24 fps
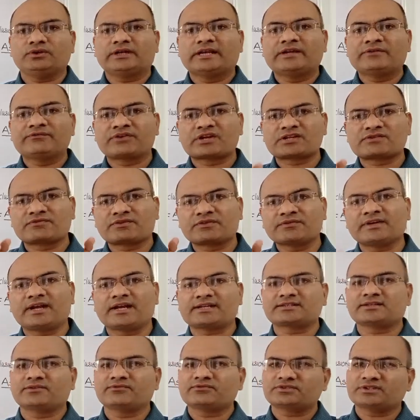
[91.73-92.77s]
difference between
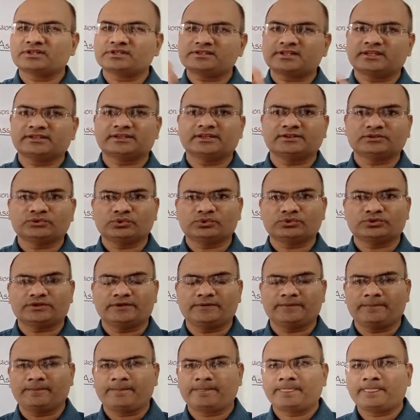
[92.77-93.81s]
assumptions and
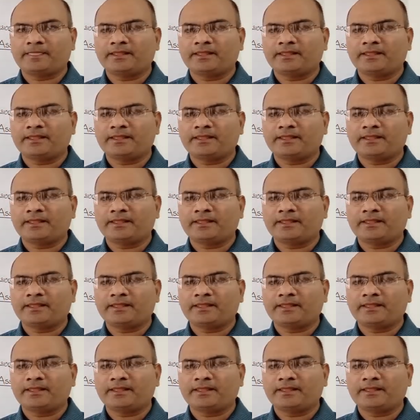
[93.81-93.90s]
conclusion.